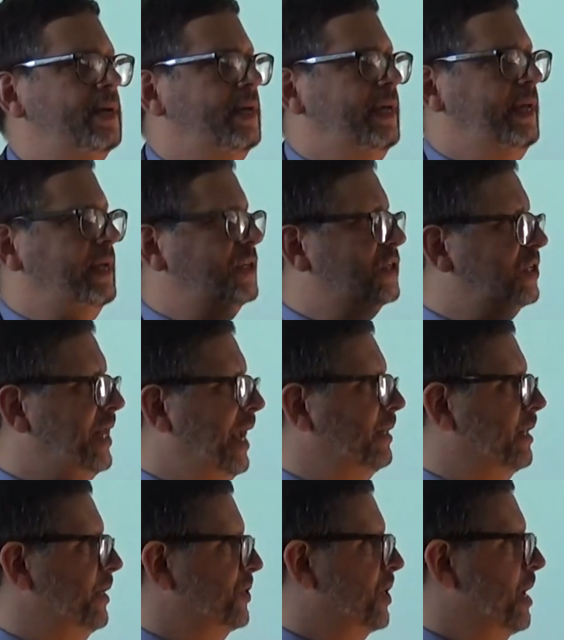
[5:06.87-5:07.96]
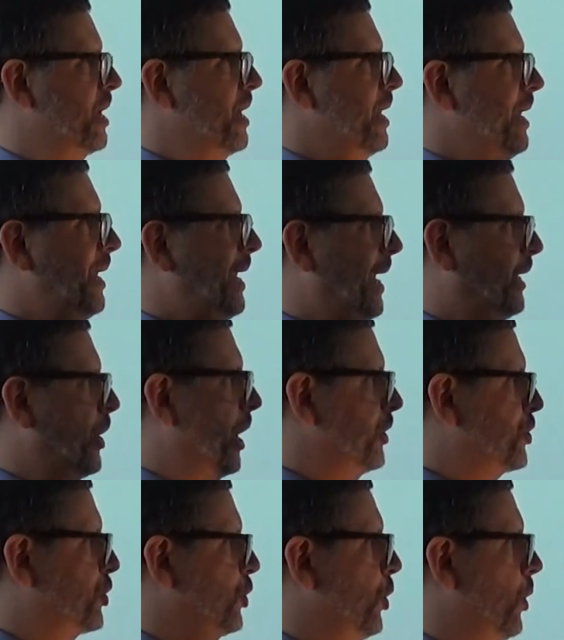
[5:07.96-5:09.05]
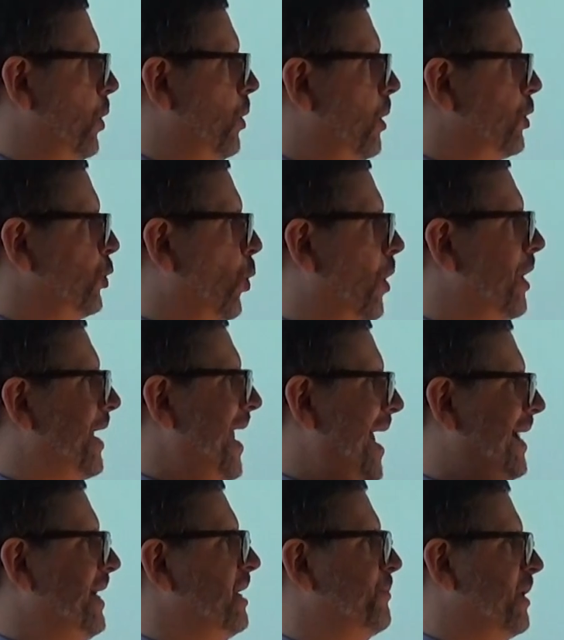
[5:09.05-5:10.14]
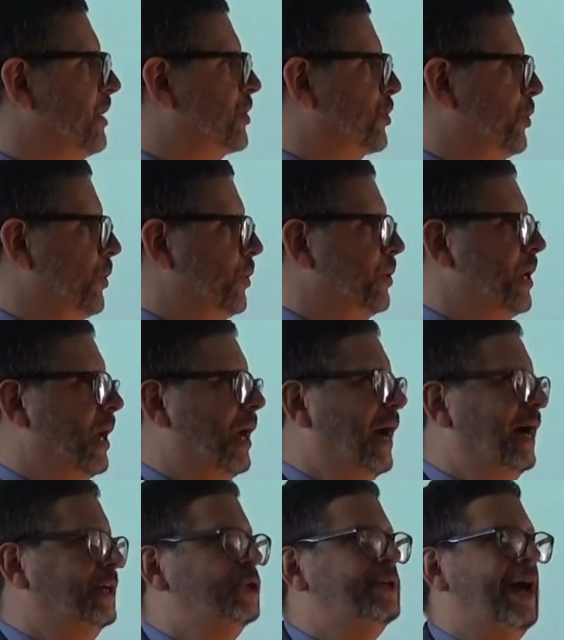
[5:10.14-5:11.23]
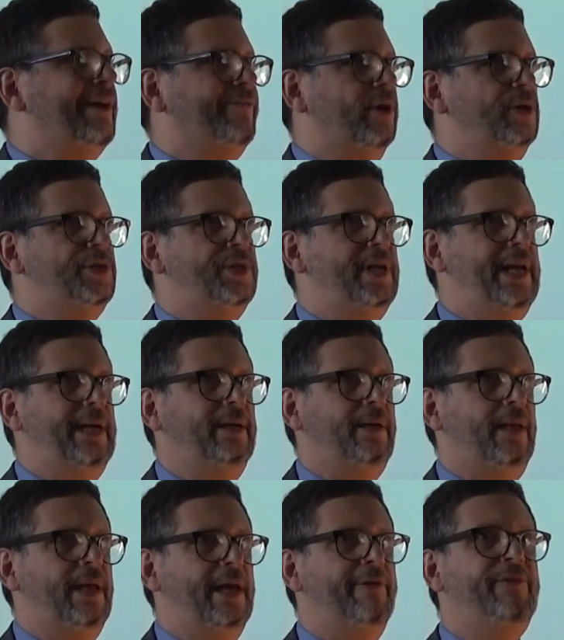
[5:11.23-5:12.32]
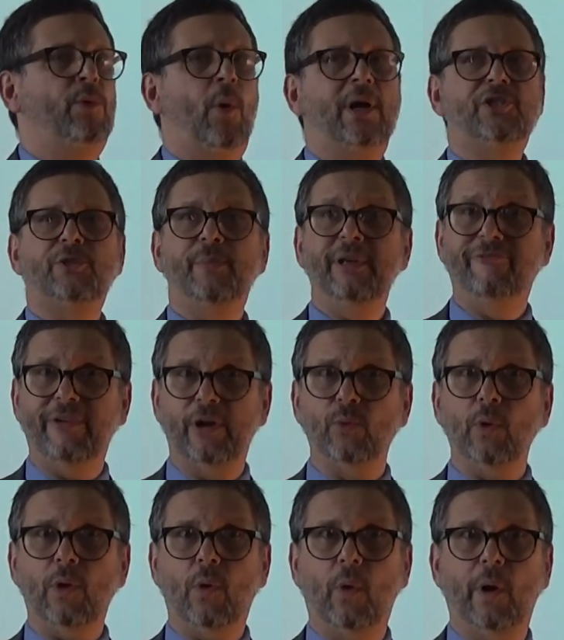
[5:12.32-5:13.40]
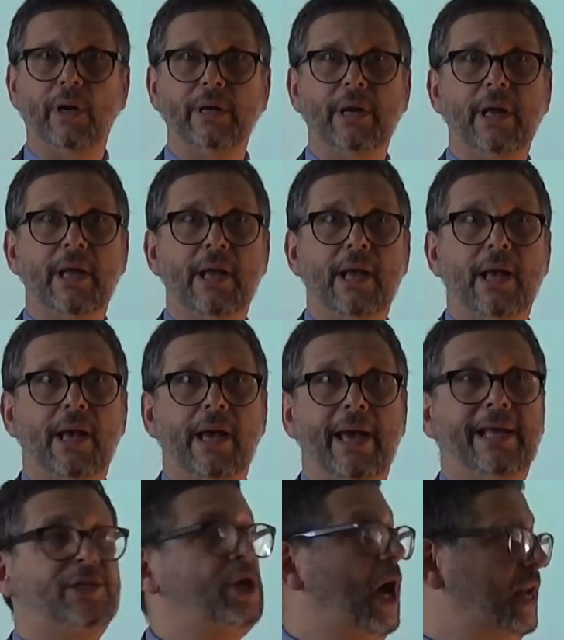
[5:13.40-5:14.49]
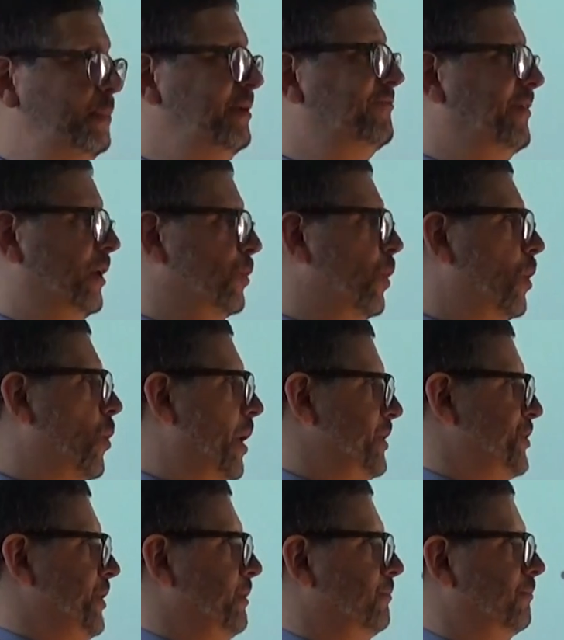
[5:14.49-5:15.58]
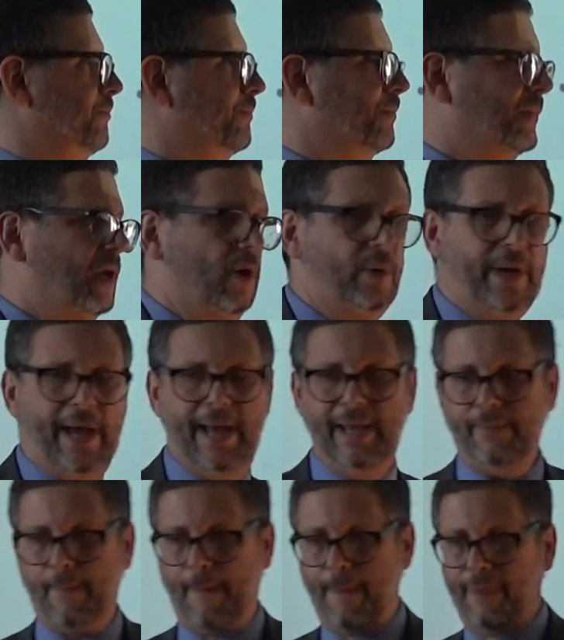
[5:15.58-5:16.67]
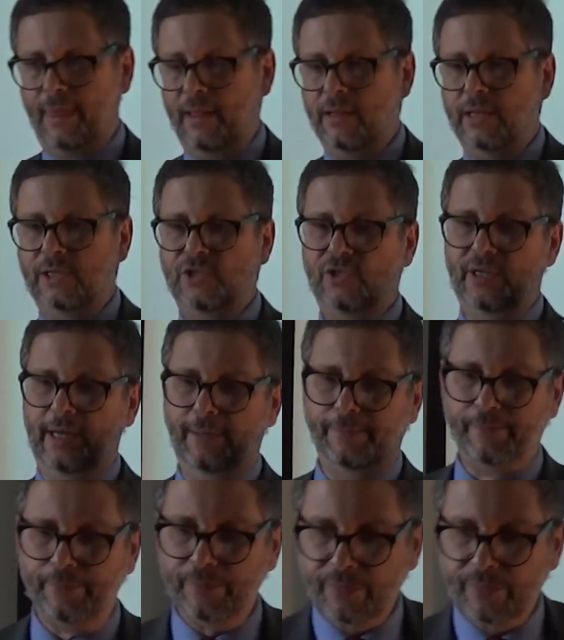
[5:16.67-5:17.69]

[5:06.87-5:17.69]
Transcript: He is stateless. He cannot sue, nor can he be sued under diversity. If he wants to be in federal court, it's got to be a federal question. Okay? Let's see.